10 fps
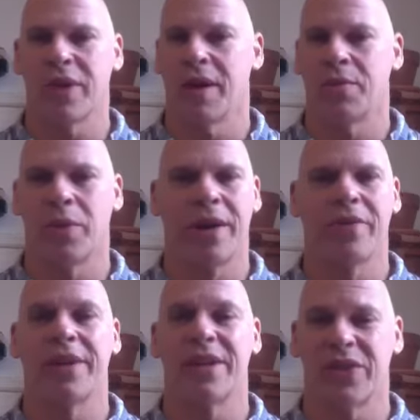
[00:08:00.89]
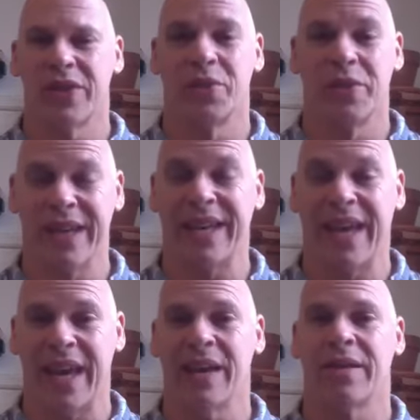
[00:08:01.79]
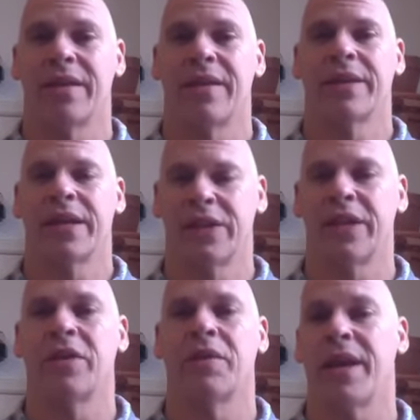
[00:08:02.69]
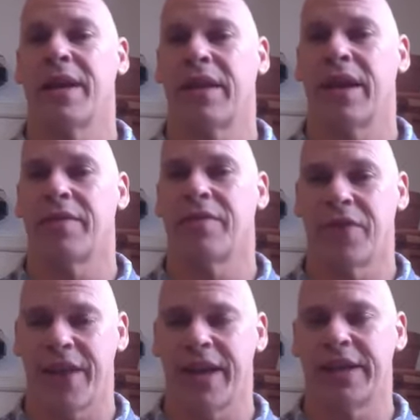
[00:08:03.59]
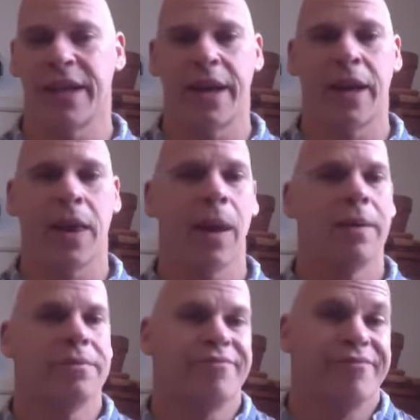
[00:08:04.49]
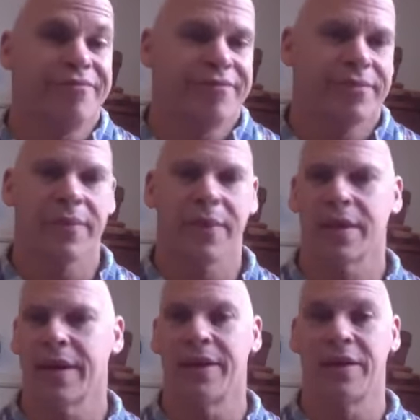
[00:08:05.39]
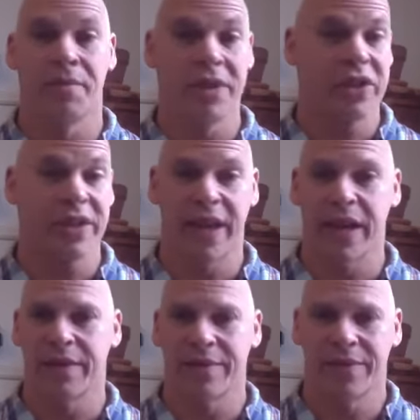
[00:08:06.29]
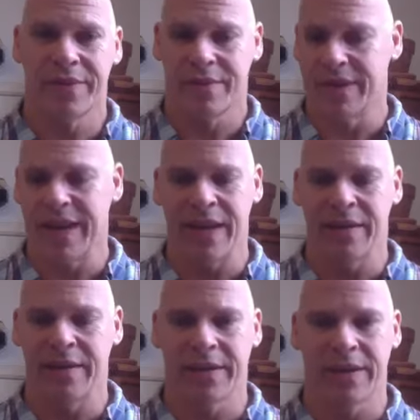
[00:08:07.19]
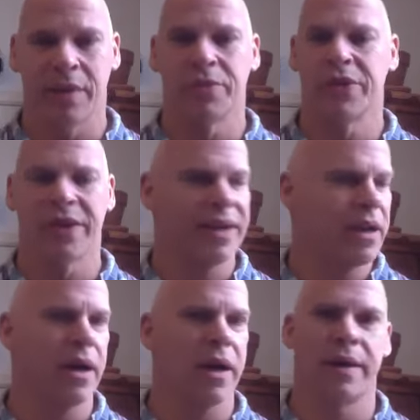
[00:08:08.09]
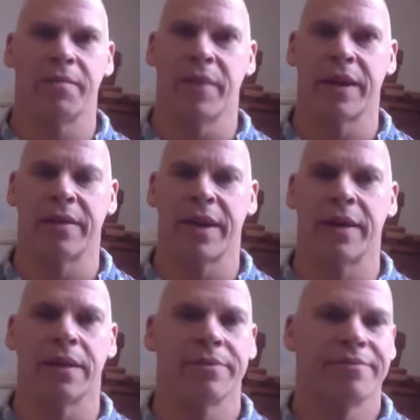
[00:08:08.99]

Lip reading: up, whatever it is, and you really can't continue to meditate for that day, and you miss a day, the day comes and you're like, I didn't meditate.